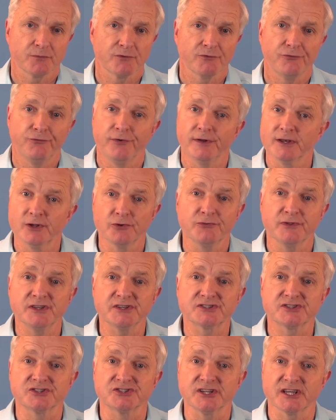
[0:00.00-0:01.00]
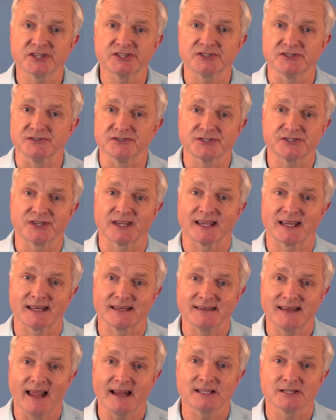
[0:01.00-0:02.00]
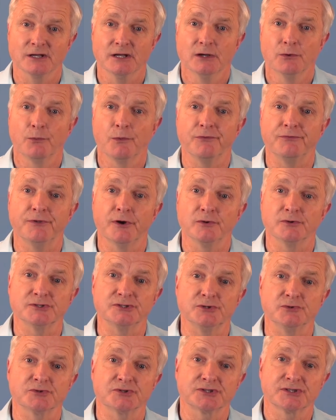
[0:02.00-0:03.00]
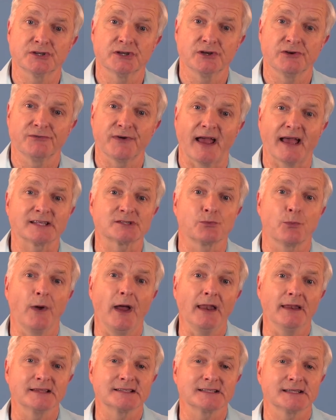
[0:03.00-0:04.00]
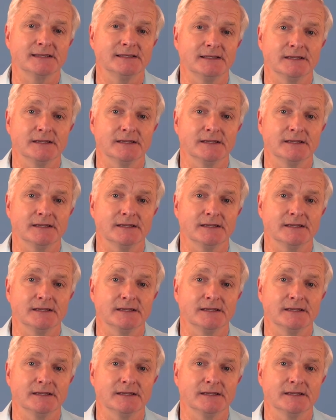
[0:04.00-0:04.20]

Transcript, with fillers: Follow these suggestions to connect with those you serve as well as